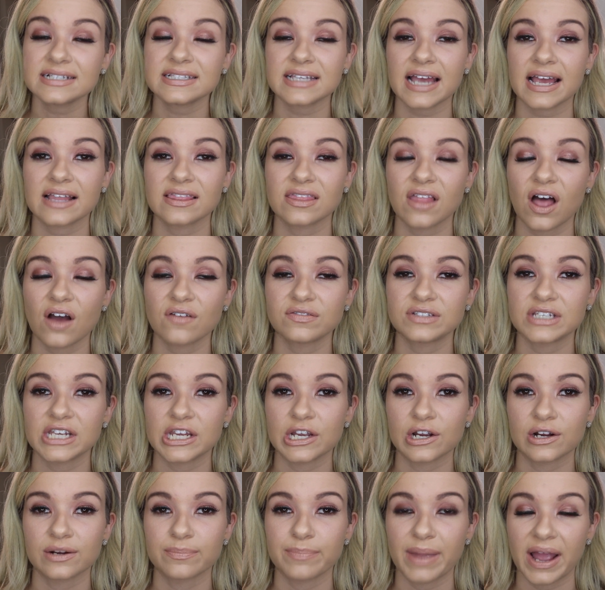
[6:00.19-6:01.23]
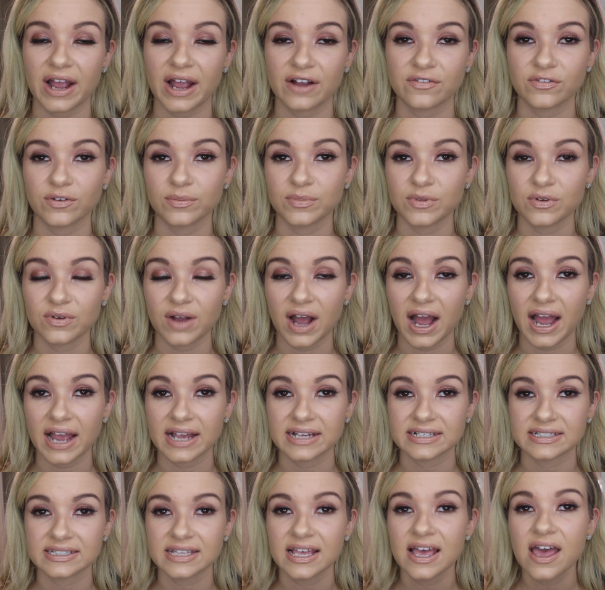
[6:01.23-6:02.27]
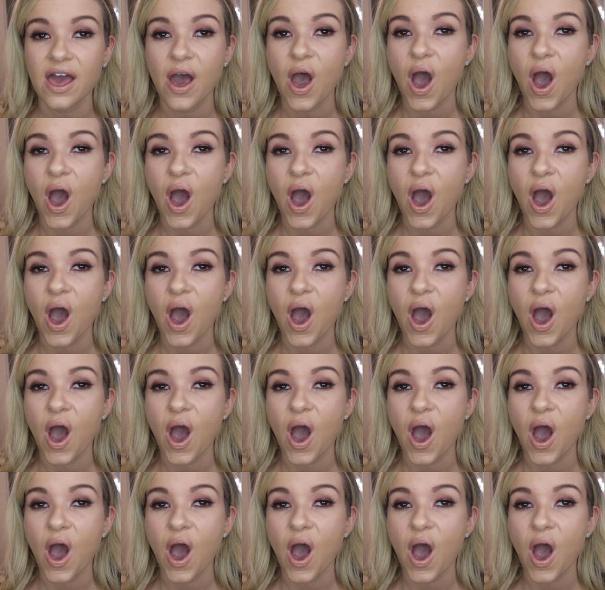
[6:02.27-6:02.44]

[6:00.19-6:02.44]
I love to hear back from you guys.